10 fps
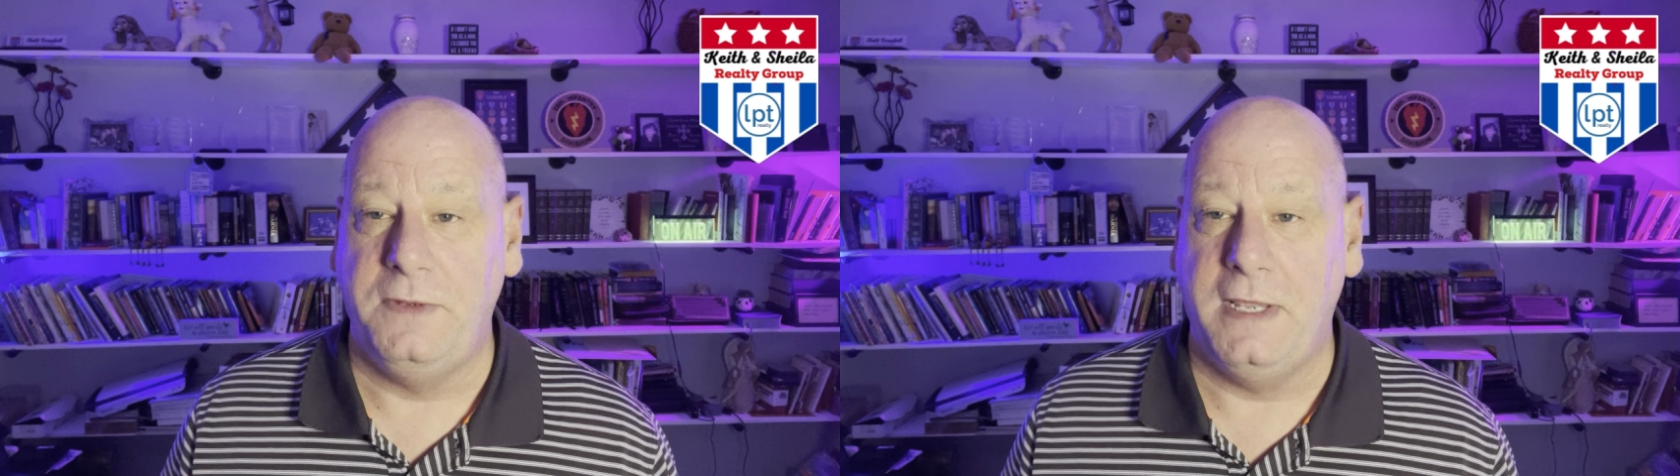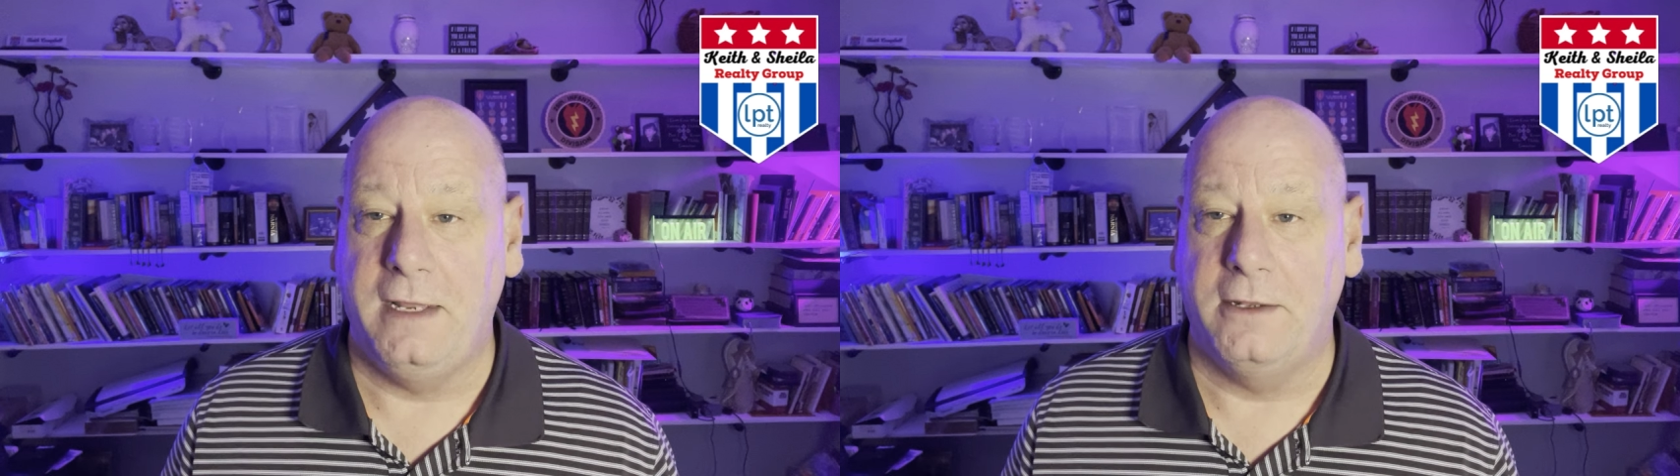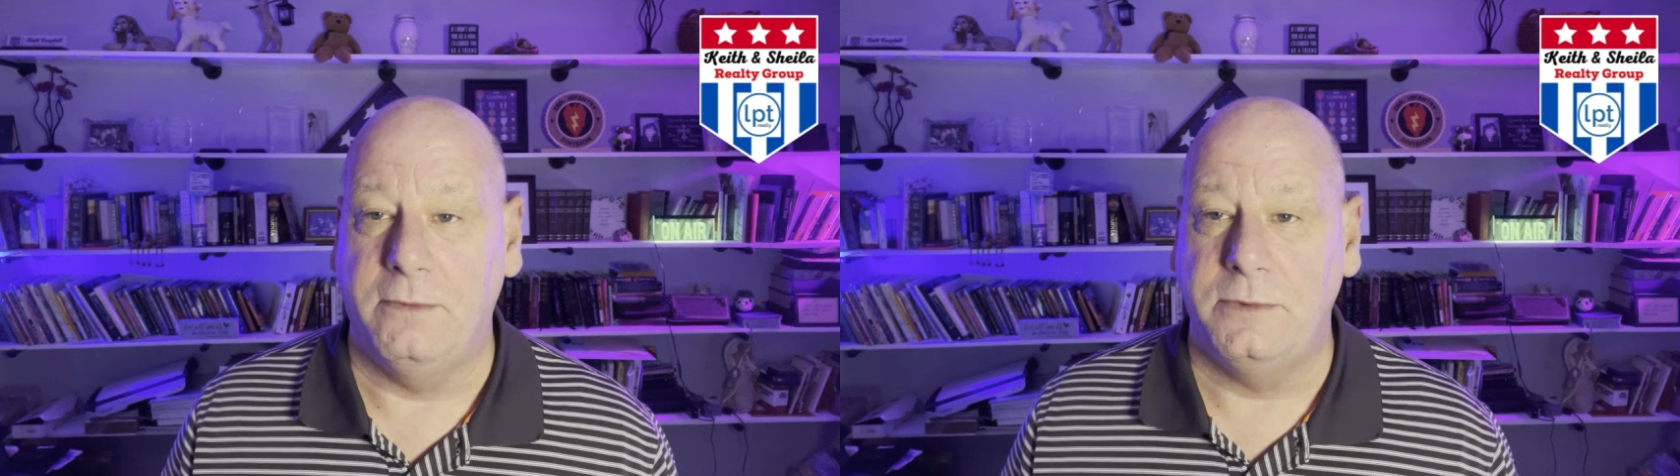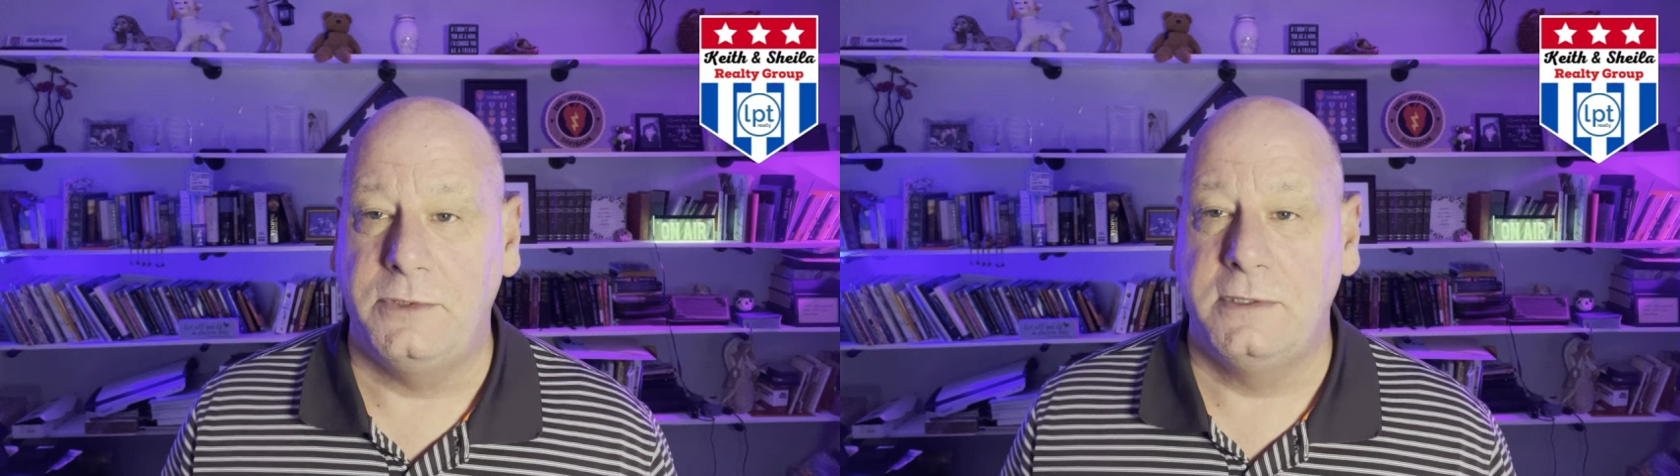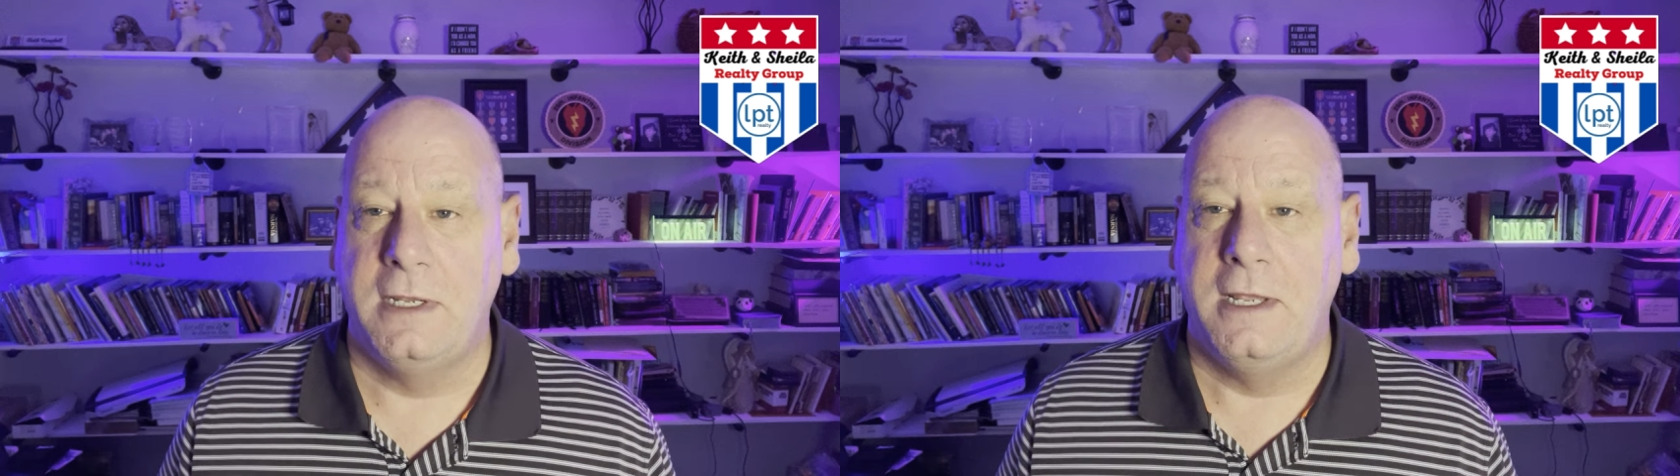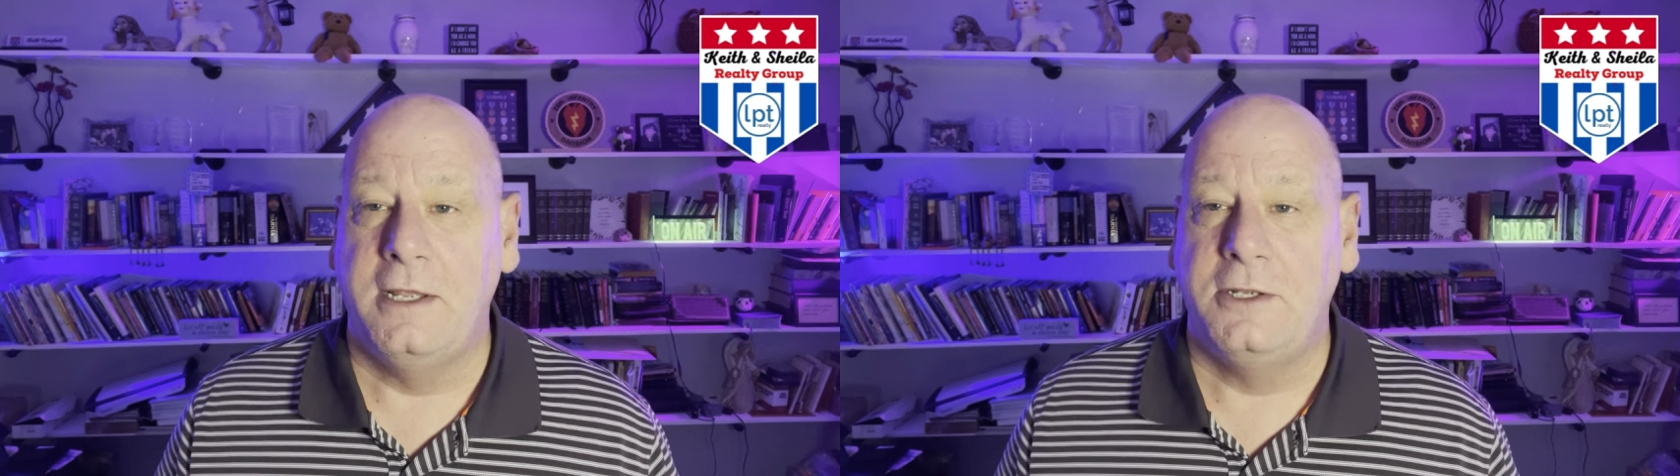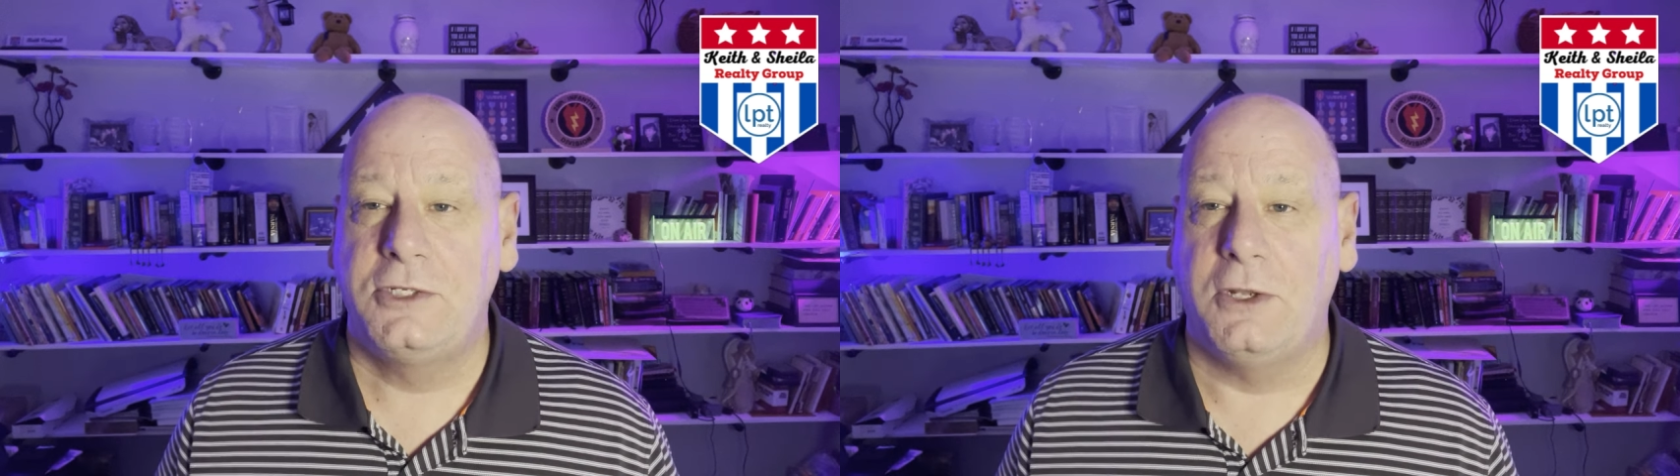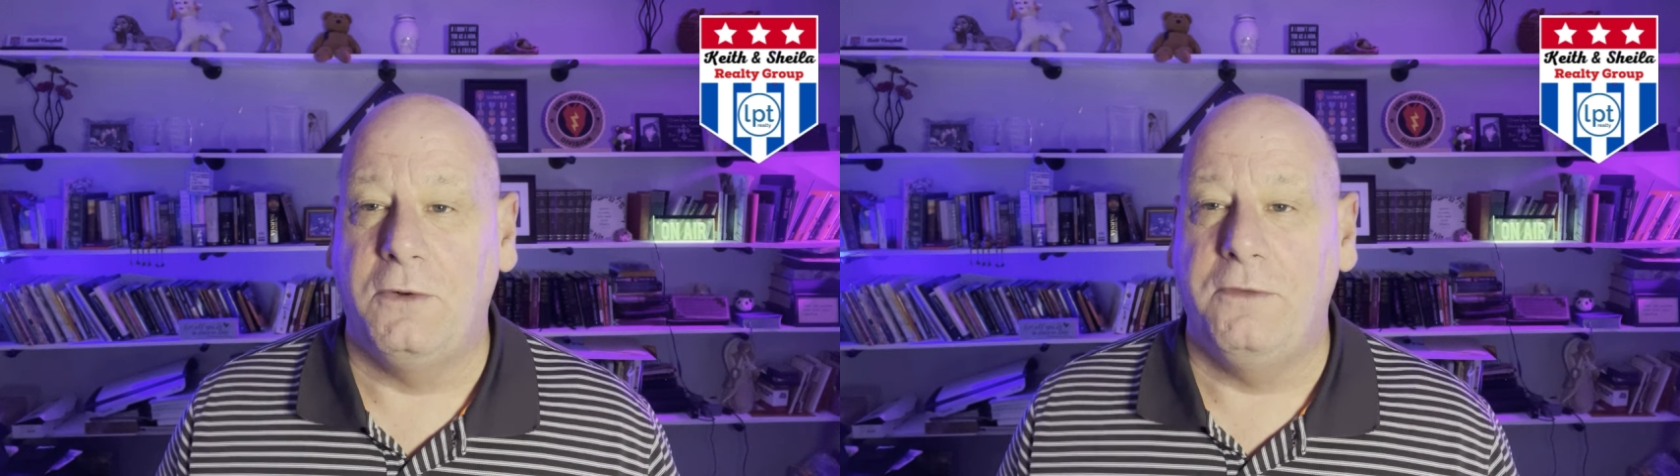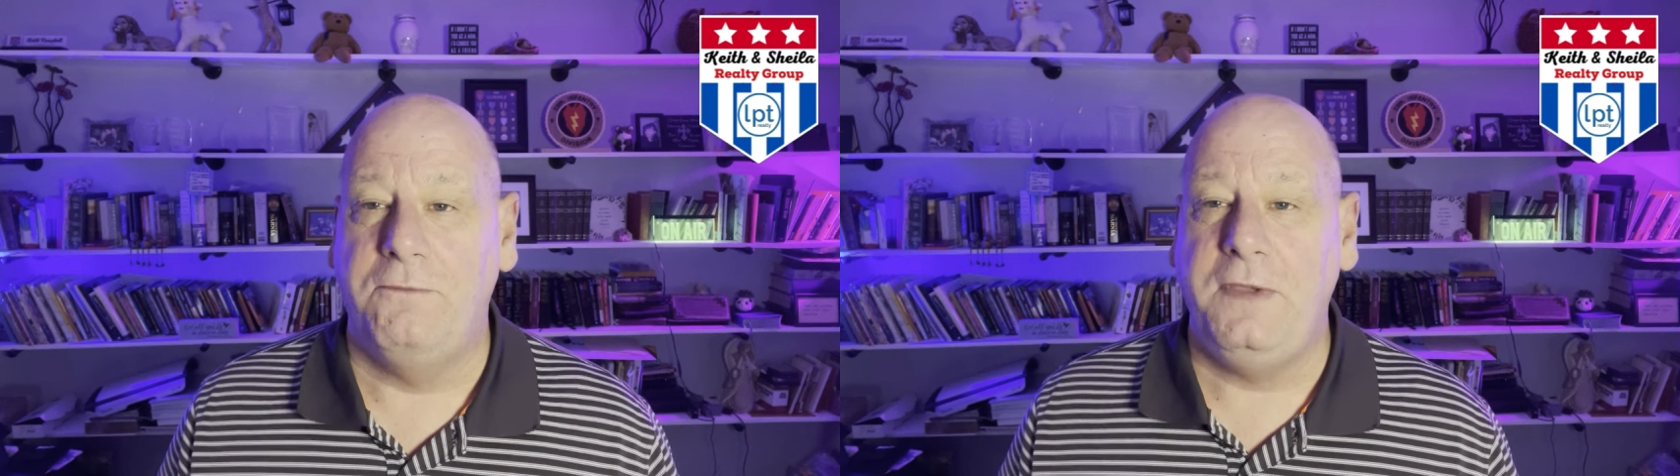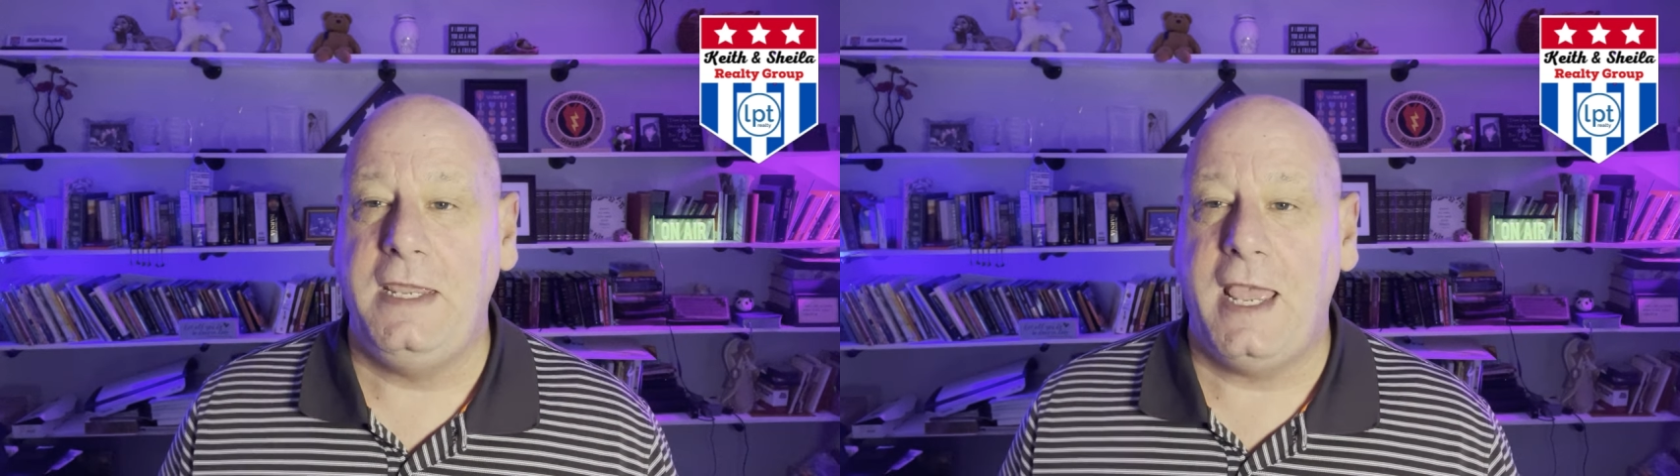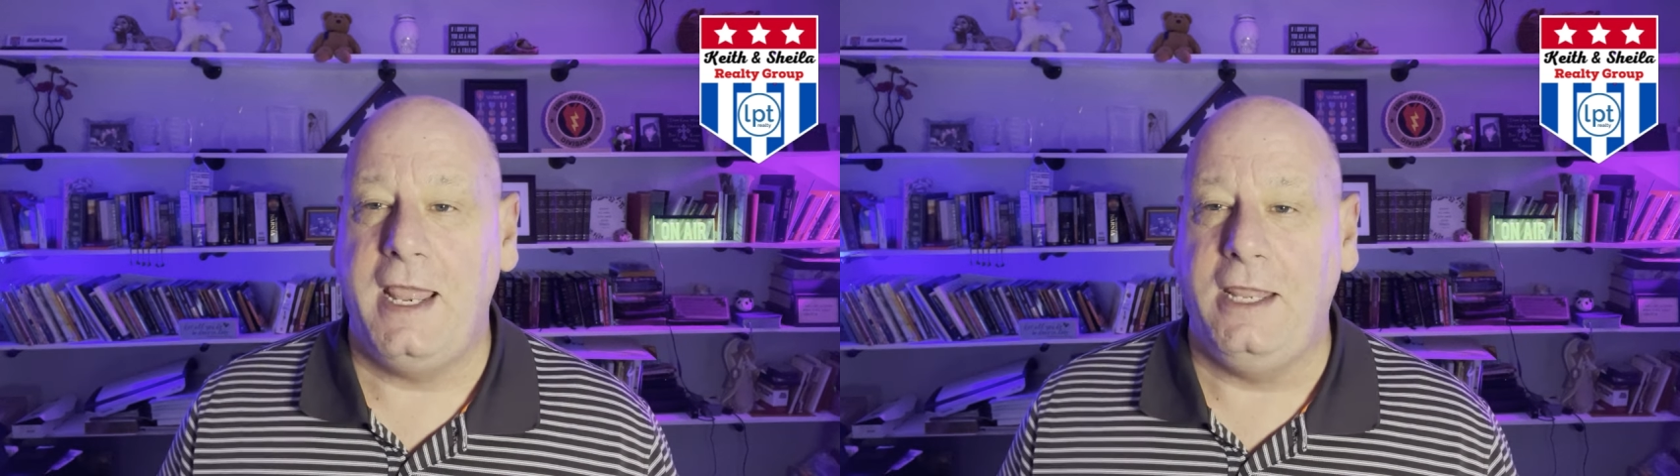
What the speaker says: VA loans. So the VA,